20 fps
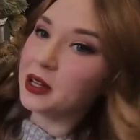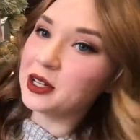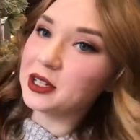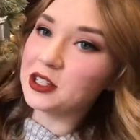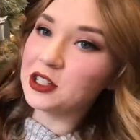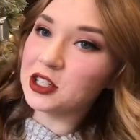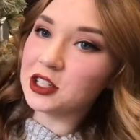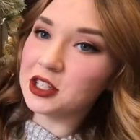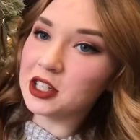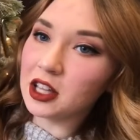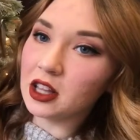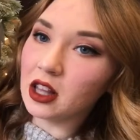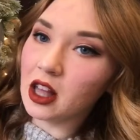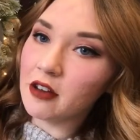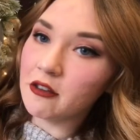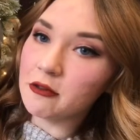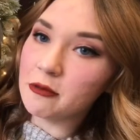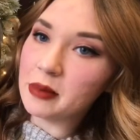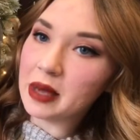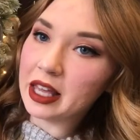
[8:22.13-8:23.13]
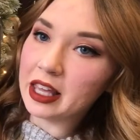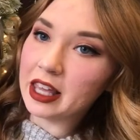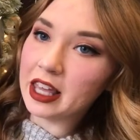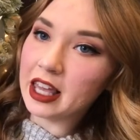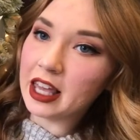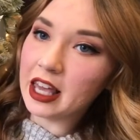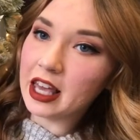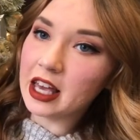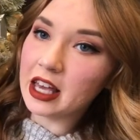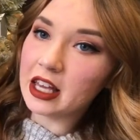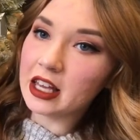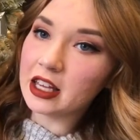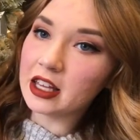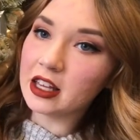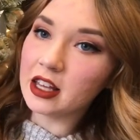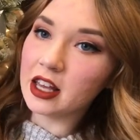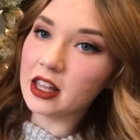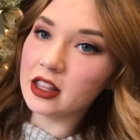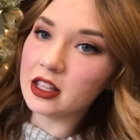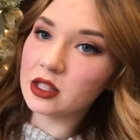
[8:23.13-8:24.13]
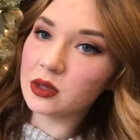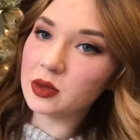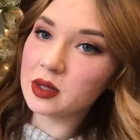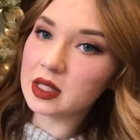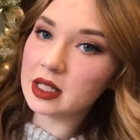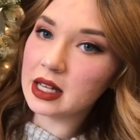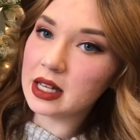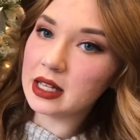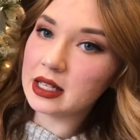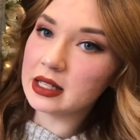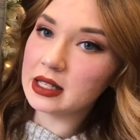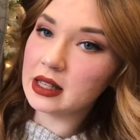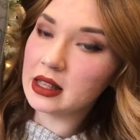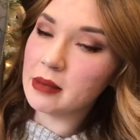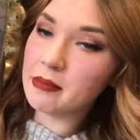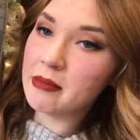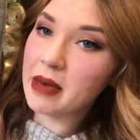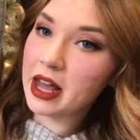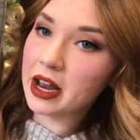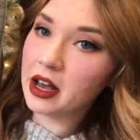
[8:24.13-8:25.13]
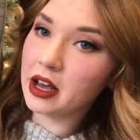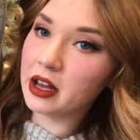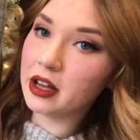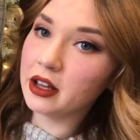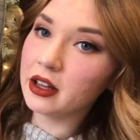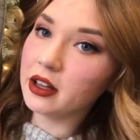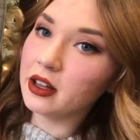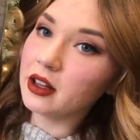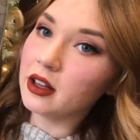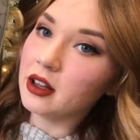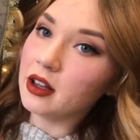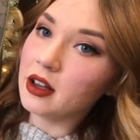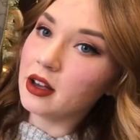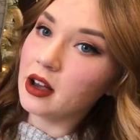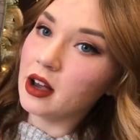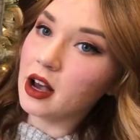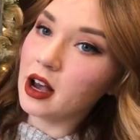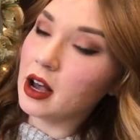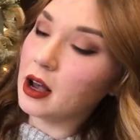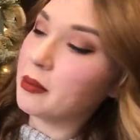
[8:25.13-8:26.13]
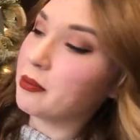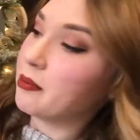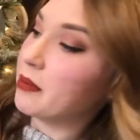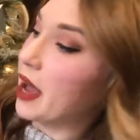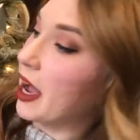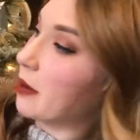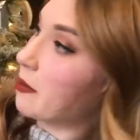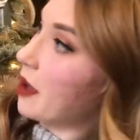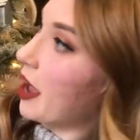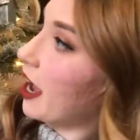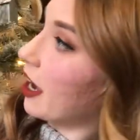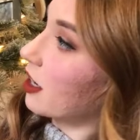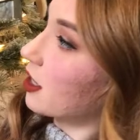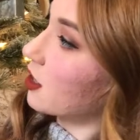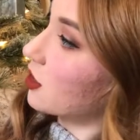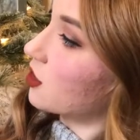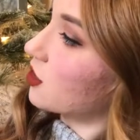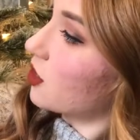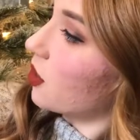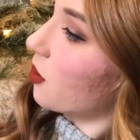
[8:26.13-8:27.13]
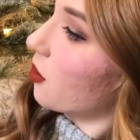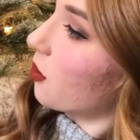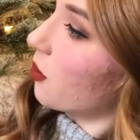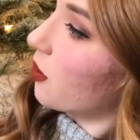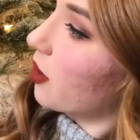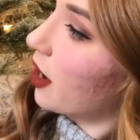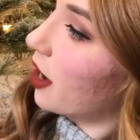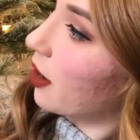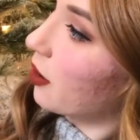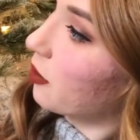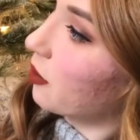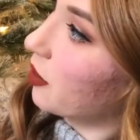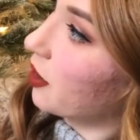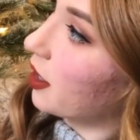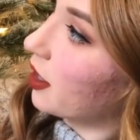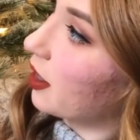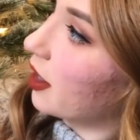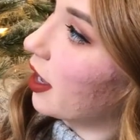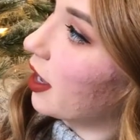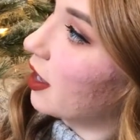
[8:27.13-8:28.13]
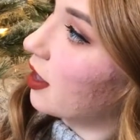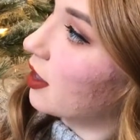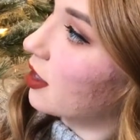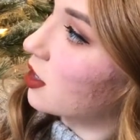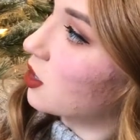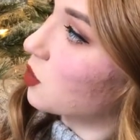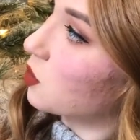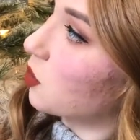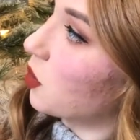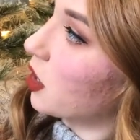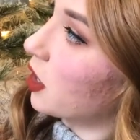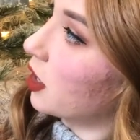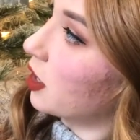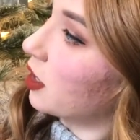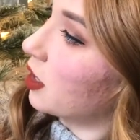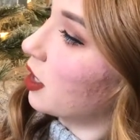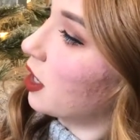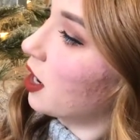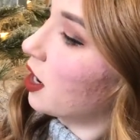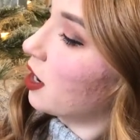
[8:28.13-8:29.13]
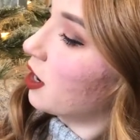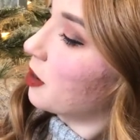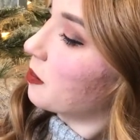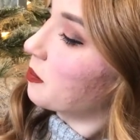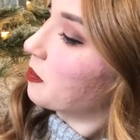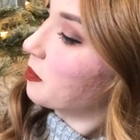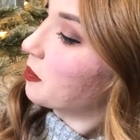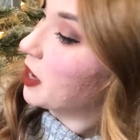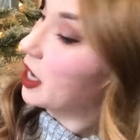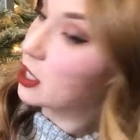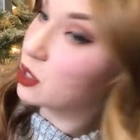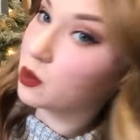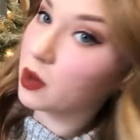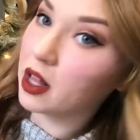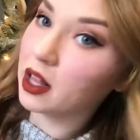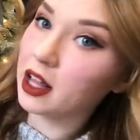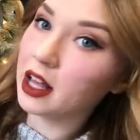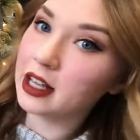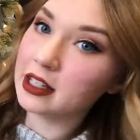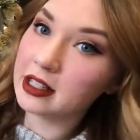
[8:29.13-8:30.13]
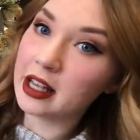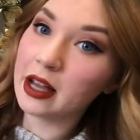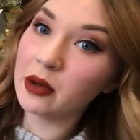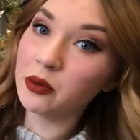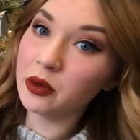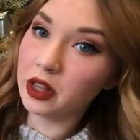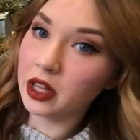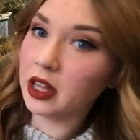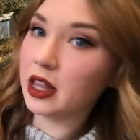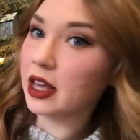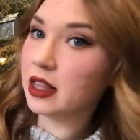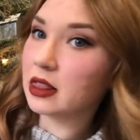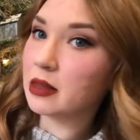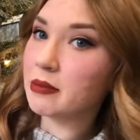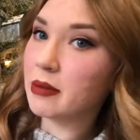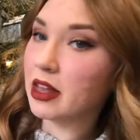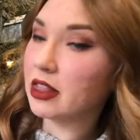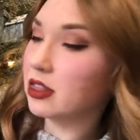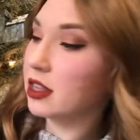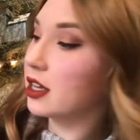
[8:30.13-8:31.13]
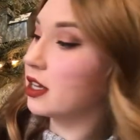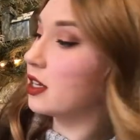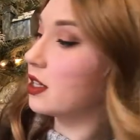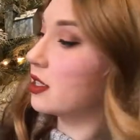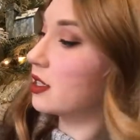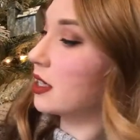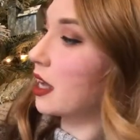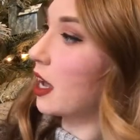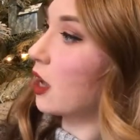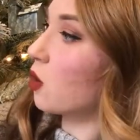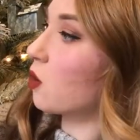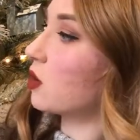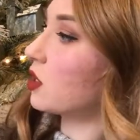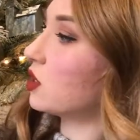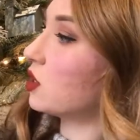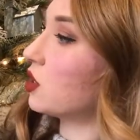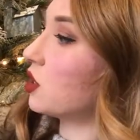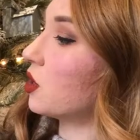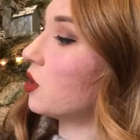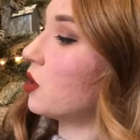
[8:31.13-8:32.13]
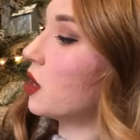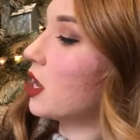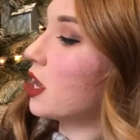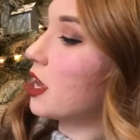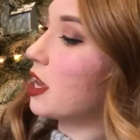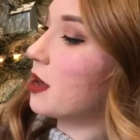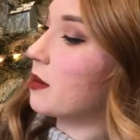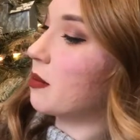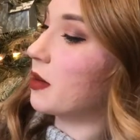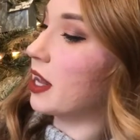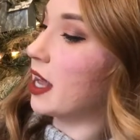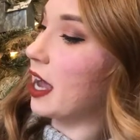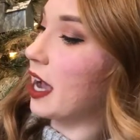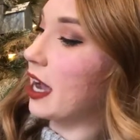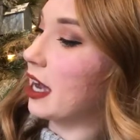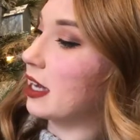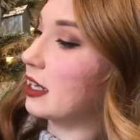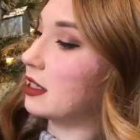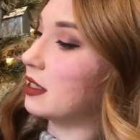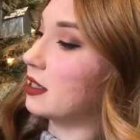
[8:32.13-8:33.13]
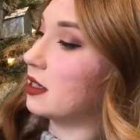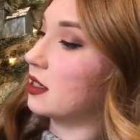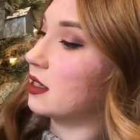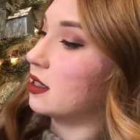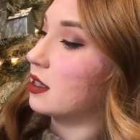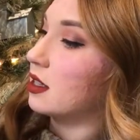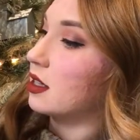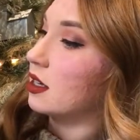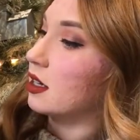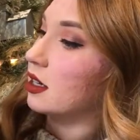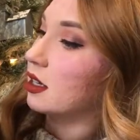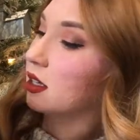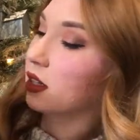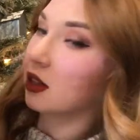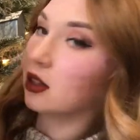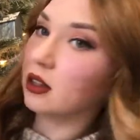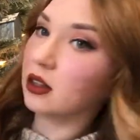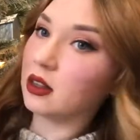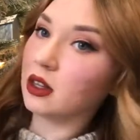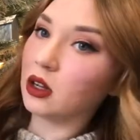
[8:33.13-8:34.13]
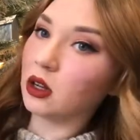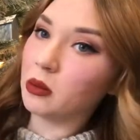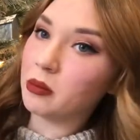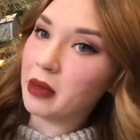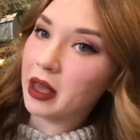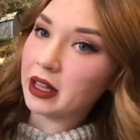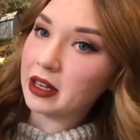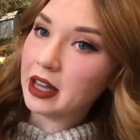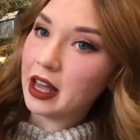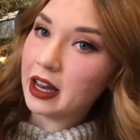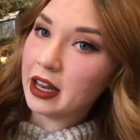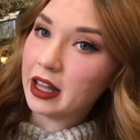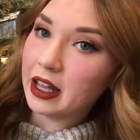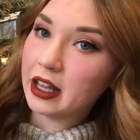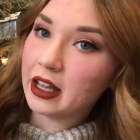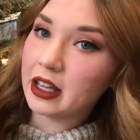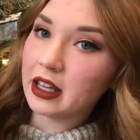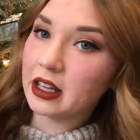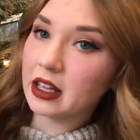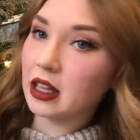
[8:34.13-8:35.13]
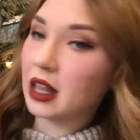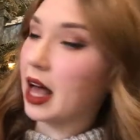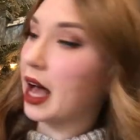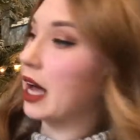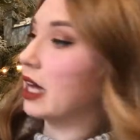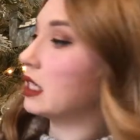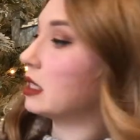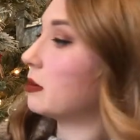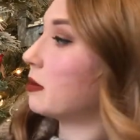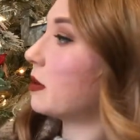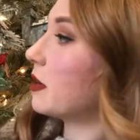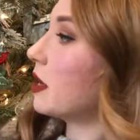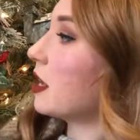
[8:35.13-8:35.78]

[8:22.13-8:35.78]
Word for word: is just the Love Mickey, and this one is in the Meta um, backpack. So I really like this one, um, as well as I really like the Method style one too, but it has the little magnetic clasp.